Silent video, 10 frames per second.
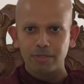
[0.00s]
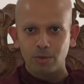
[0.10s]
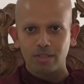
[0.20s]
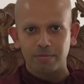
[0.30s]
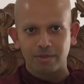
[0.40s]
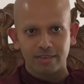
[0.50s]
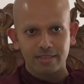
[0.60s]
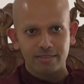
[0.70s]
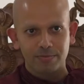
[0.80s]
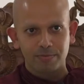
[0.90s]
a
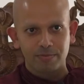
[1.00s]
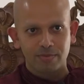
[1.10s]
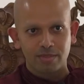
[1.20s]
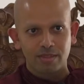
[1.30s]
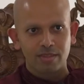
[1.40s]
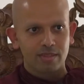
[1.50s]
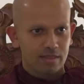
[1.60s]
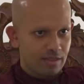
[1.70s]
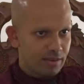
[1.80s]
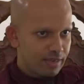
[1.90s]
Sotapanna,
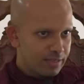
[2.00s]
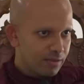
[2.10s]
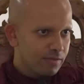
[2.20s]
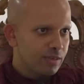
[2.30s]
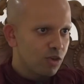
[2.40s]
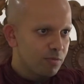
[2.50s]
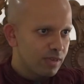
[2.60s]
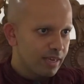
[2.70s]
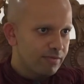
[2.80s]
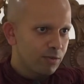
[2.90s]
the rest of the
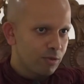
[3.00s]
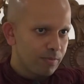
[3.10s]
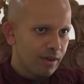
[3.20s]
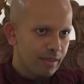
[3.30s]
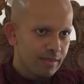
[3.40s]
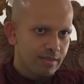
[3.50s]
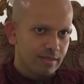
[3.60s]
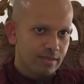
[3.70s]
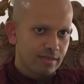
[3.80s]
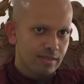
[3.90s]
Noble Eightfold Path
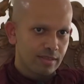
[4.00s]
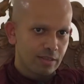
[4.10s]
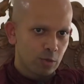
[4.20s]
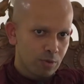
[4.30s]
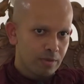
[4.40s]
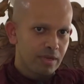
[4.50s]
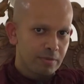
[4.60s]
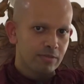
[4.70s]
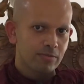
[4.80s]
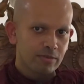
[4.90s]
you will be
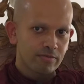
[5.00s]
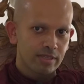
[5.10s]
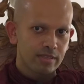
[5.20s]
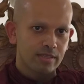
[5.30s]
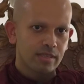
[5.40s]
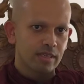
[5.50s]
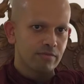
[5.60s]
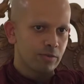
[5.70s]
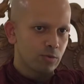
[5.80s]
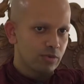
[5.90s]
able to fulfill
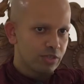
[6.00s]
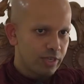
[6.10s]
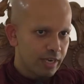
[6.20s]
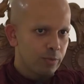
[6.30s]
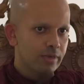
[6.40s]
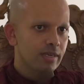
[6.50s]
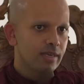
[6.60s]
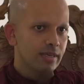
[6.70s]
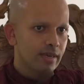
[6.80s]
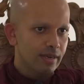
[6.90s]
if you
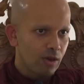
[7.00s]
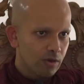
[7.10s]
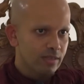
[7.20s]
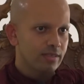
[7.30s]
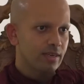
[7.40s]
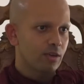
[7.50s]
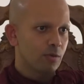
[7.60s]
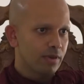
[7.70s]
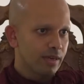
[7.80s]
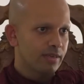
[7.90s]
genuinely and honestly
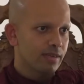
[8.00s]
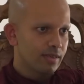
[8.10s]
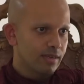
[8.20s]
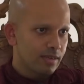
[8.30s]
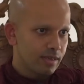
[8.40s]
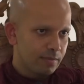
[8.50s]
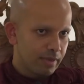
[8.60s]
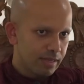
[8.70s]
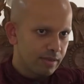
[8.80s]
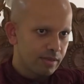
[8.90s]
obey
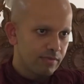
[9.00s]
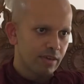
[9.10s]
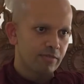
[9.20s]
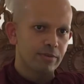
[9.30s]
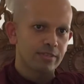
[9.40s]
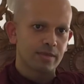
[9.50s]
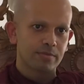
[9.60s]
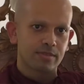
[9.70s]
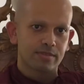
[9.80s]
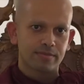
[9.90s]
the 5
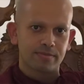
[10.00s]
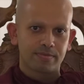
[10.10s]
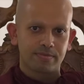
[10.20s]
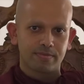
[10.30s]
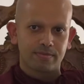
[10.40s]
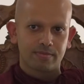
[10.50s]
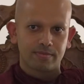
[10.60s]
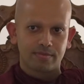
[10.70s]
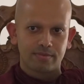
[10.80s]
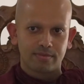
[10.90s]
precepts.
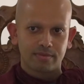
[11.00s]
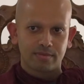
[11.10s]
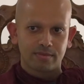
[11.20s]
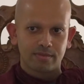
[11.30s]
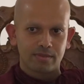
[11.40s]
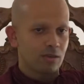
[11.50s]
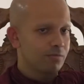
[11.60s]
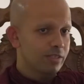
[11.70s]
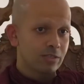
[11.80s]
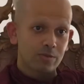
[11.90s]
It's not
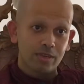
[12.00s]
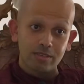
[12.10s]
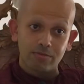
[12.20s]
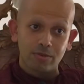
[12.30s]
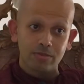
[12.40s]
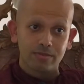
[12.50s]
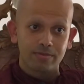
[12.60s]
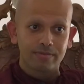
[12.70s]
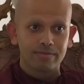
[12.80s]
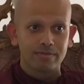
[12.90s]
much to ask for.
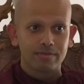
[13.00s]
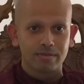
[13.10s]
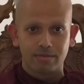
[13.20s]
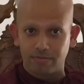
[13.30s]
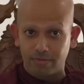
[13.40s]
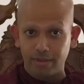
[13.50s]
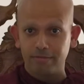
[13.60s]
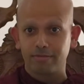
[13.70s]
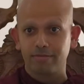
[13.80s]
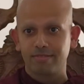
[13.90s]
5.